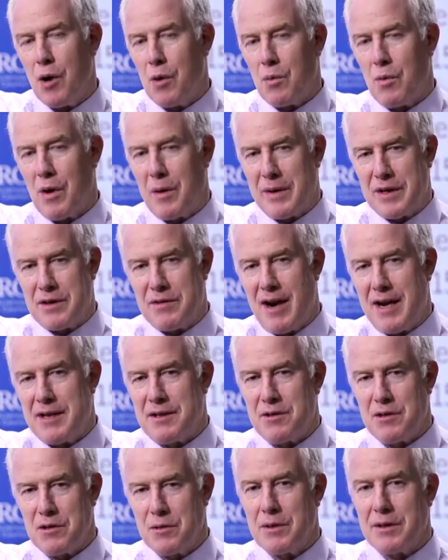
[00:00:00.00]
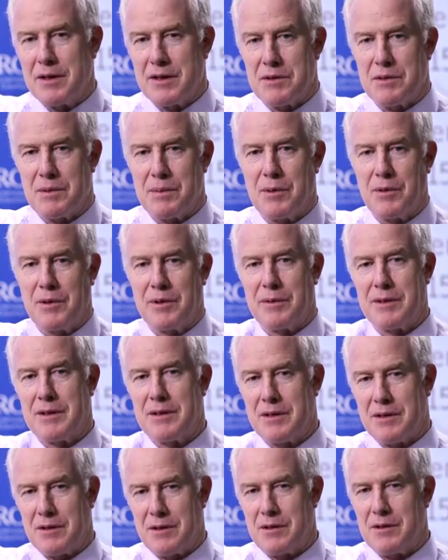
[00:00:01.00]
What we tried to do with this report was
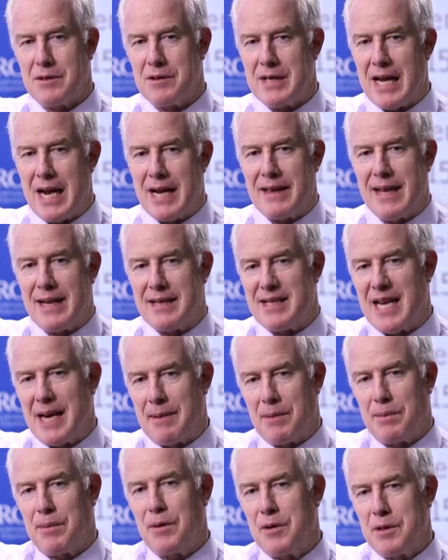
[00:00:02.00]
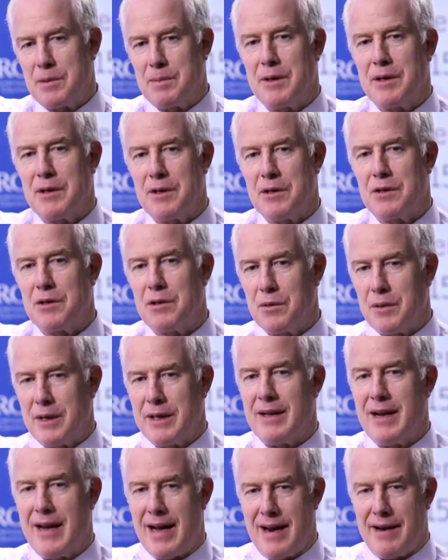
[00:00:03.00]
to take that same approach, but do it